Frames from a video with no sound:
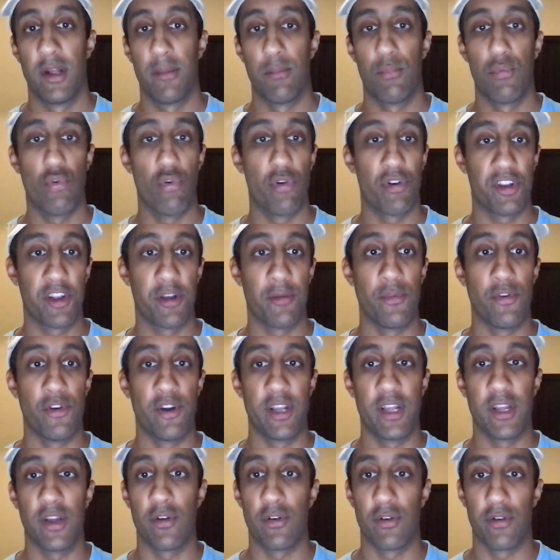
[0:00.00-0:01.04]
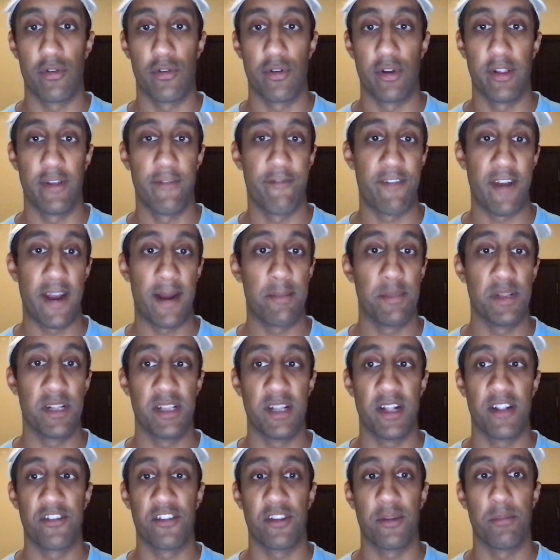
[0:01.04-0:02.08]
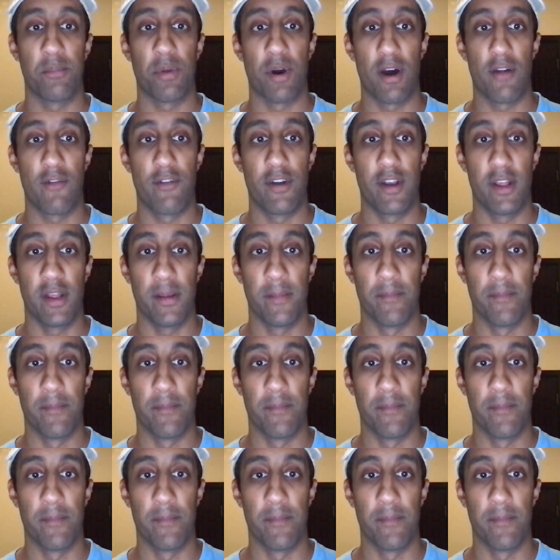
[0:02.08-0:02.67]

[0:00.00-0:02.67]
poor community or the family that's in poverty.